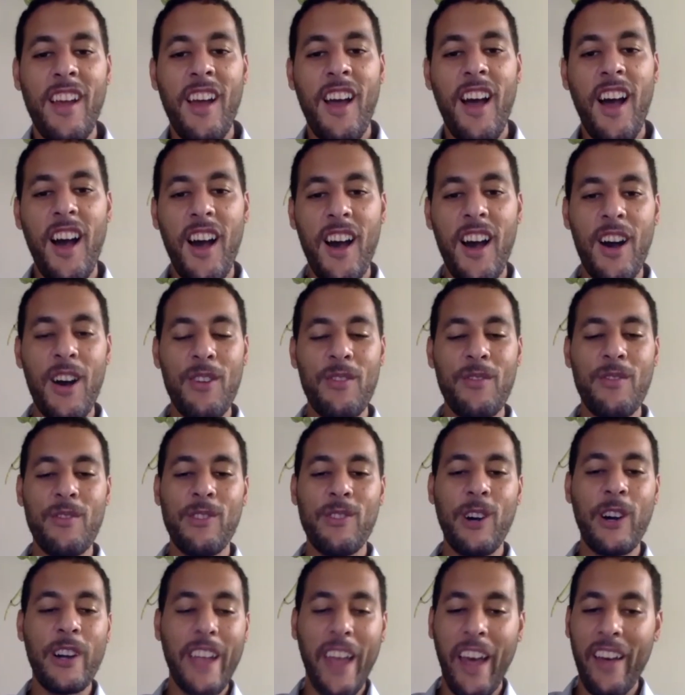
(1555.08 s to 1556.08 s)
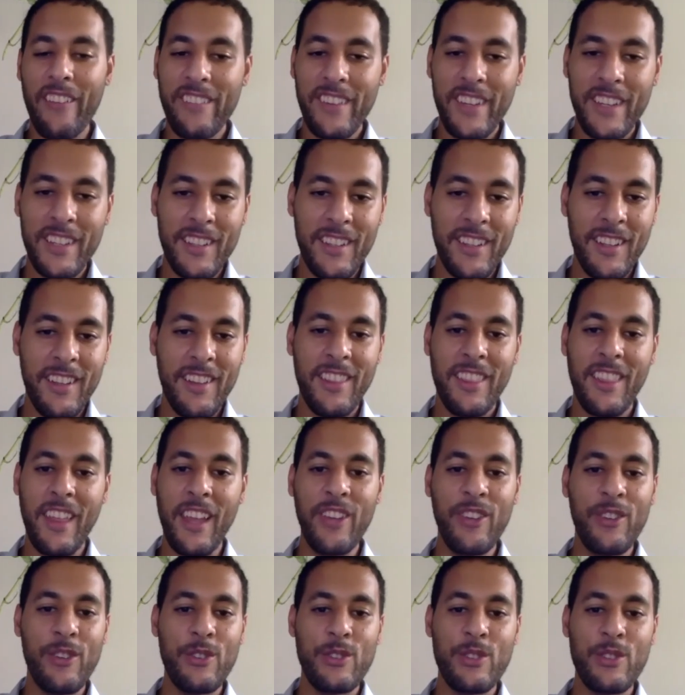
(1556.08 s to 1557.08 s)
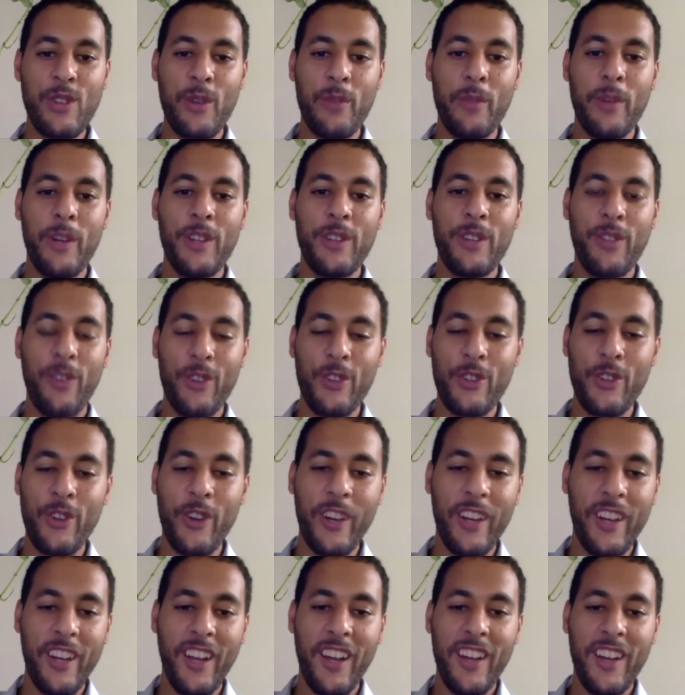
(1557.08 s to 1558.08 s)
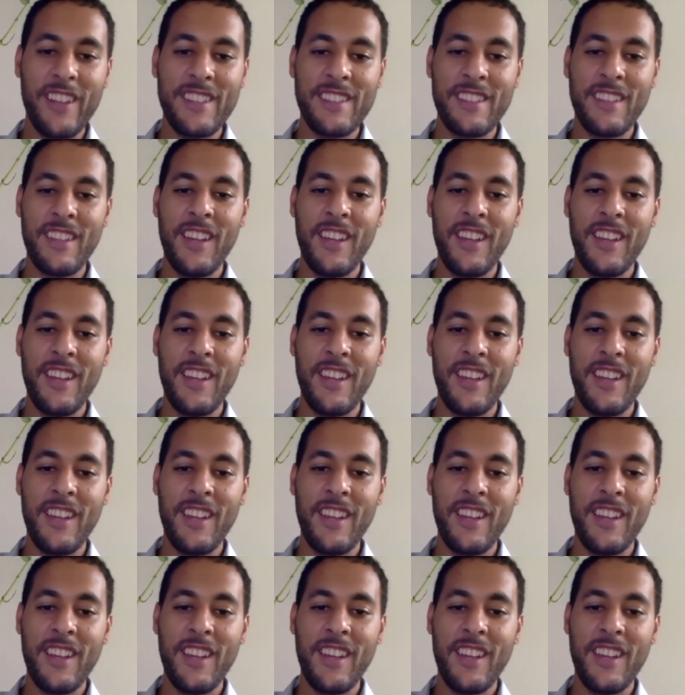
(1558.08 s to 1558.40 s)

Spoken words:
Well, Kevin, thank you so much for joining us.